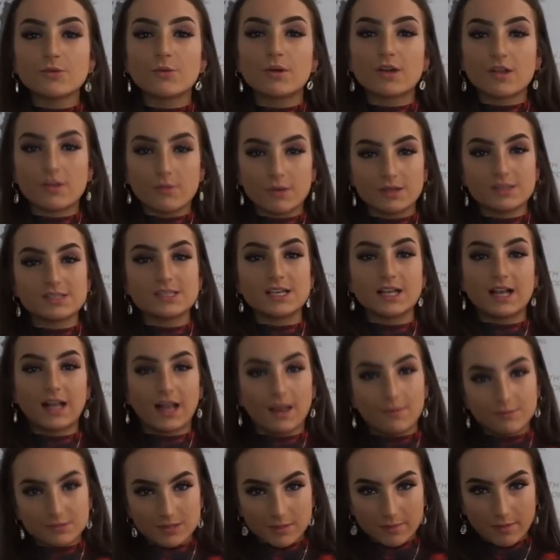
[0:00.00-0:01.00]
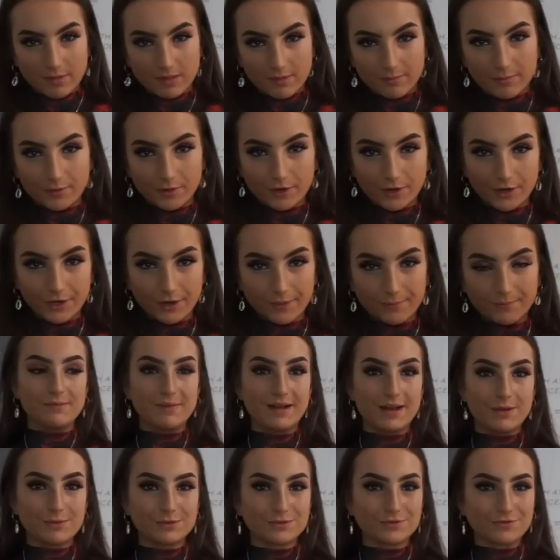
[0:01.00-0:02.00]
one of the ones that clips up at the bottom,
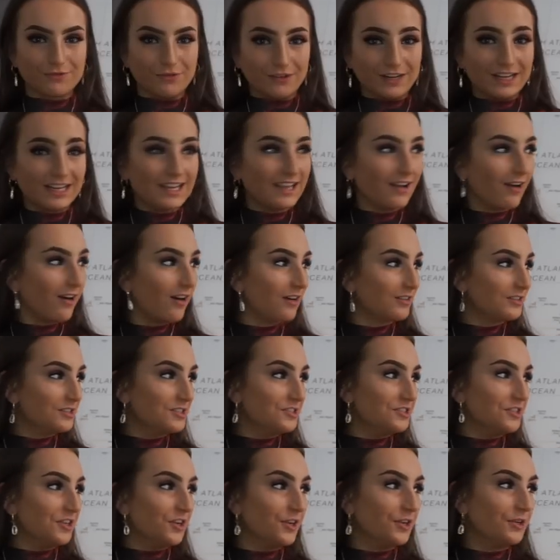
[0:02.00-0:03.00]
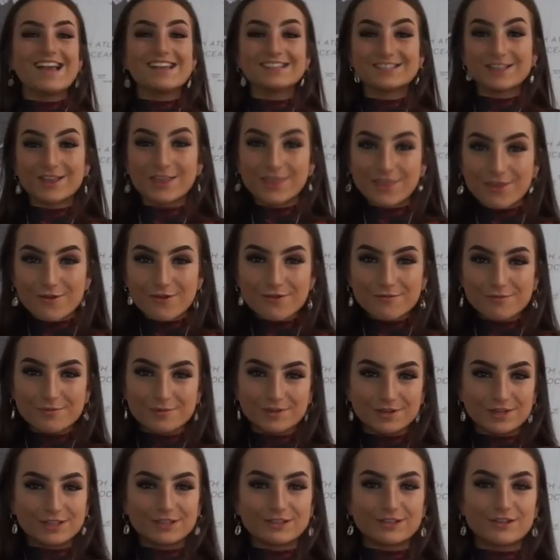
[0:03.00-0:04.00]
and it was really hard to do. It's a thong
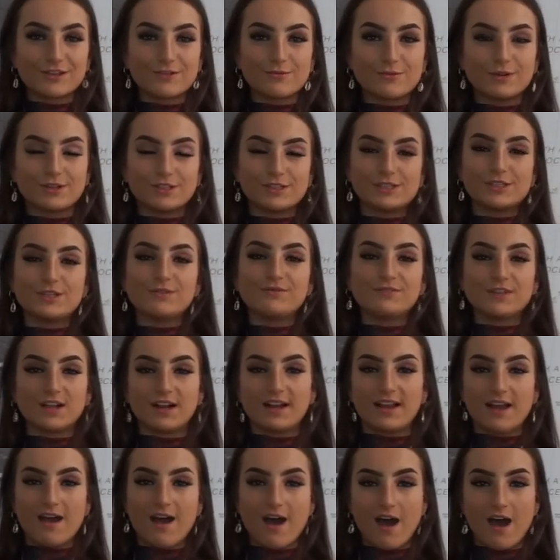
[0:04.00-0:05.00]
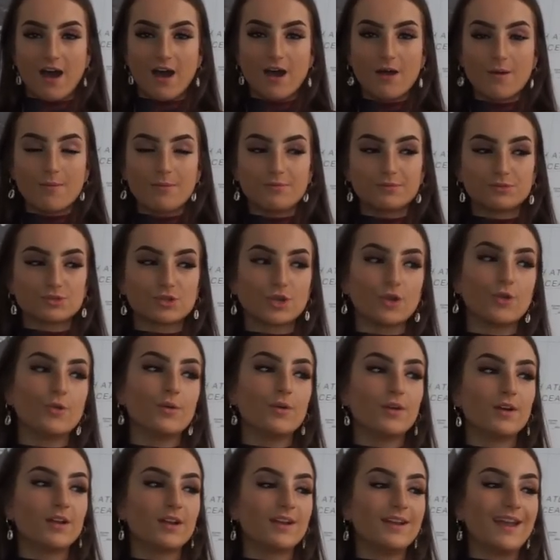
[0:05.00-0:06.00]
bodysuit once you've done it up,
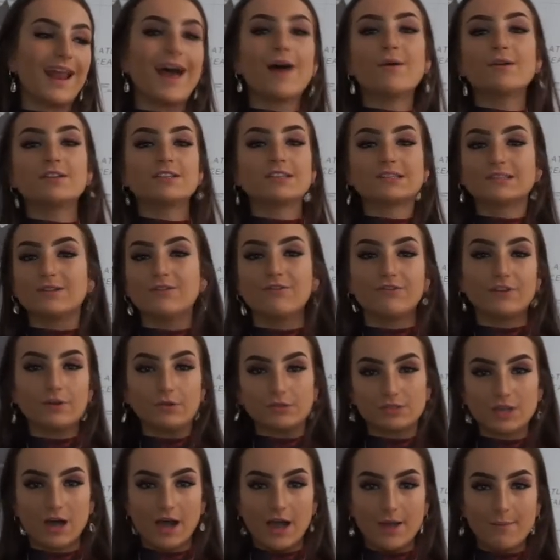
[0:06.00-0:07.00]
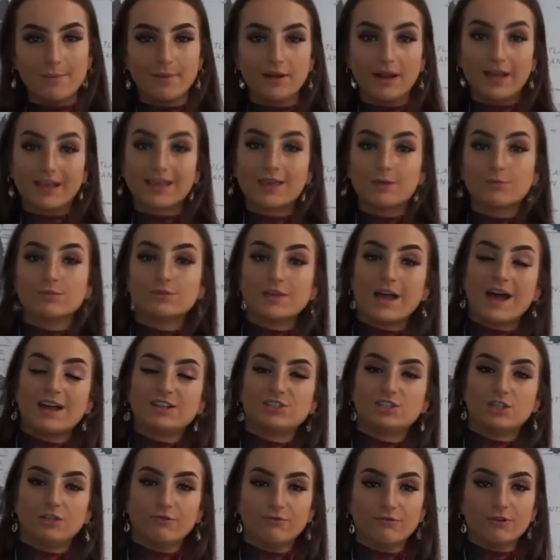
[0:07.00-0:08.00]
so now it doesn't feel tight, but like it was
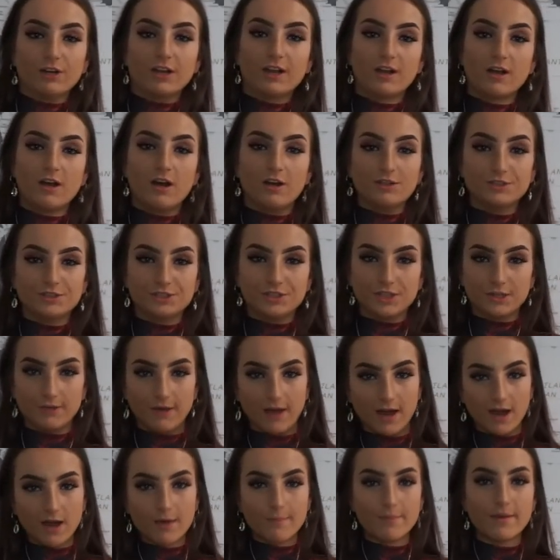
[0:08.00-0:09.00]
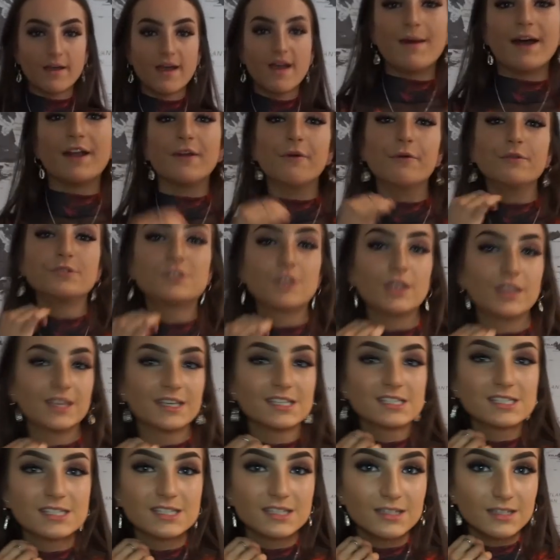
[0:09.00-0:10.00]
actually really hard to do up. And also
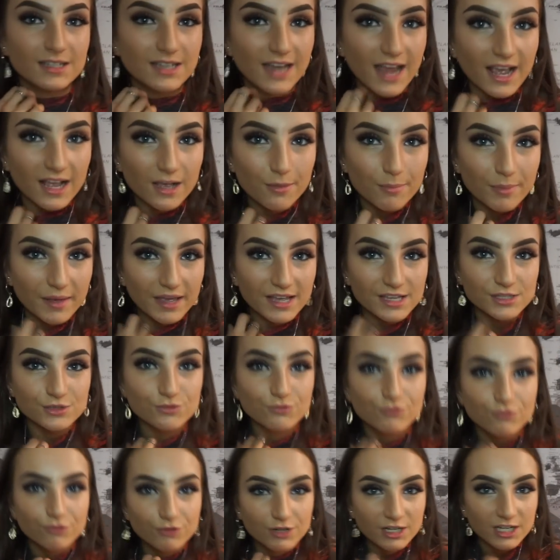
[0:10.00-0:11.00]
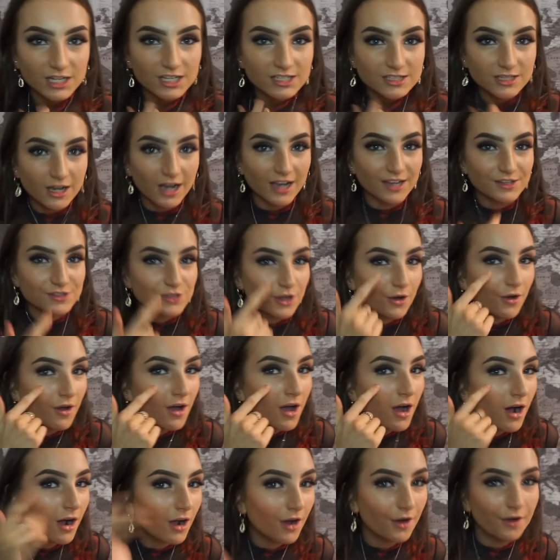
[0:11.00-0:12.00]
this neck bit is really tight, so
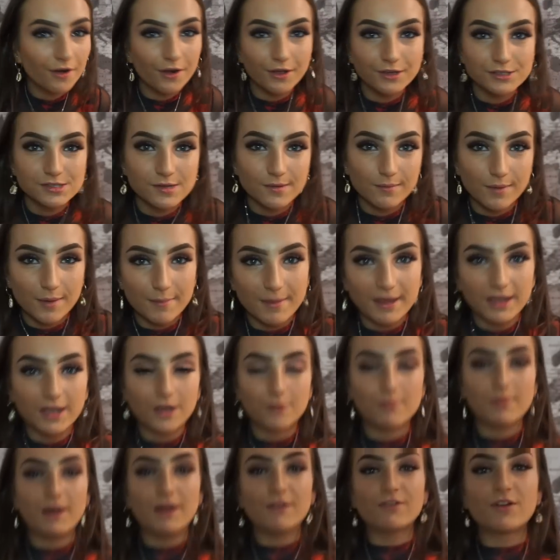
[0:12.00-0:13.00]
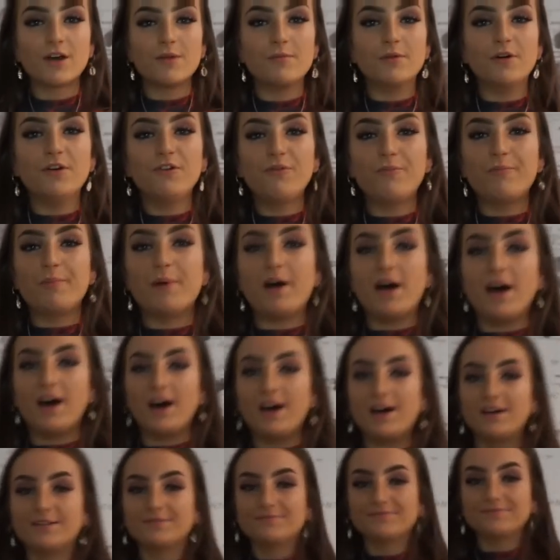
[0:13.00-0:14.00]
I don't know, some of my makeup might have come off,
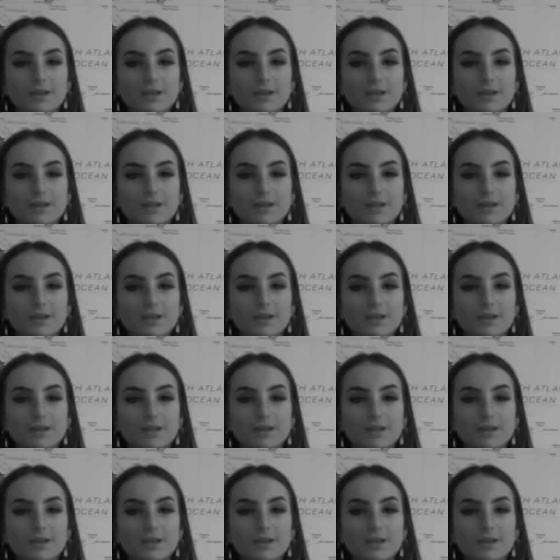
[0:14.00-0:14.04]
but...